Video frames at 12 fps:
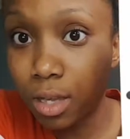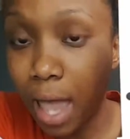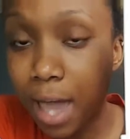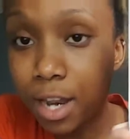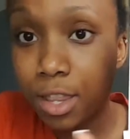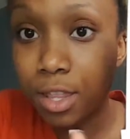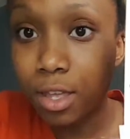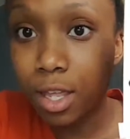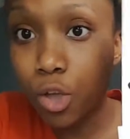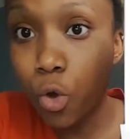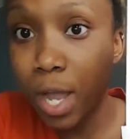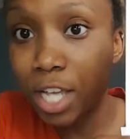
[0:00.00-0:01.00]
out of the
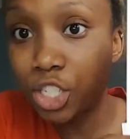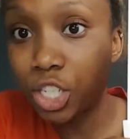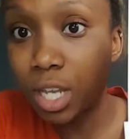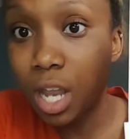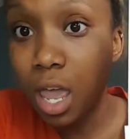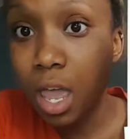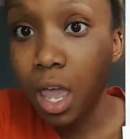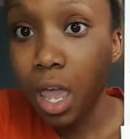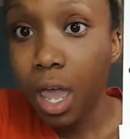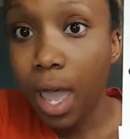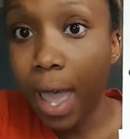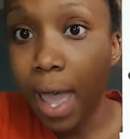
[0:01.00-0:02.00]
equation
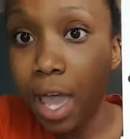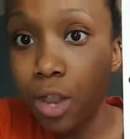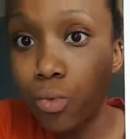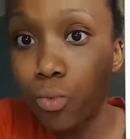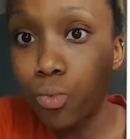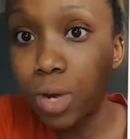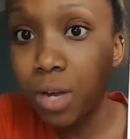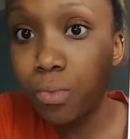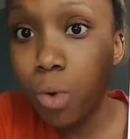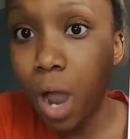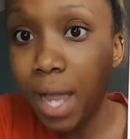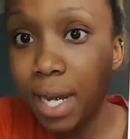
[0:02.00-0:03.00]
and
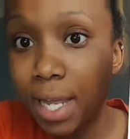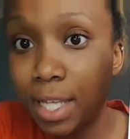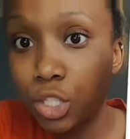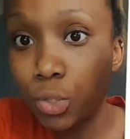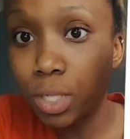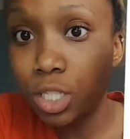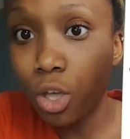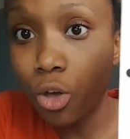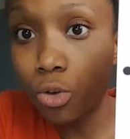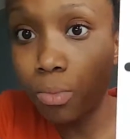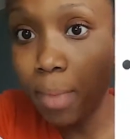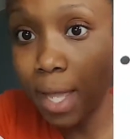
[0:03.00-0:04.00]
rewrite it into its
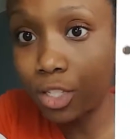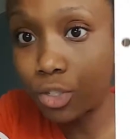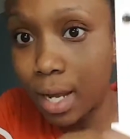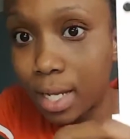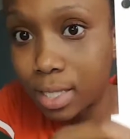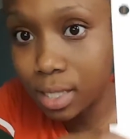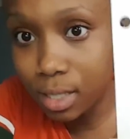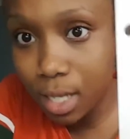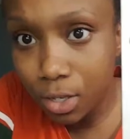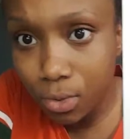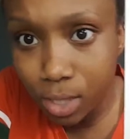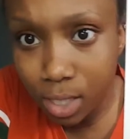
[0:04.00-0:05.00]
own matrix.
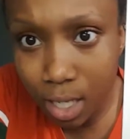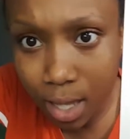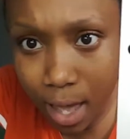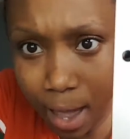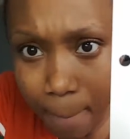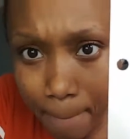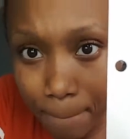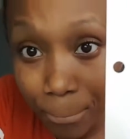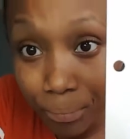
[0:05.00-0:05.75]
Can you see that?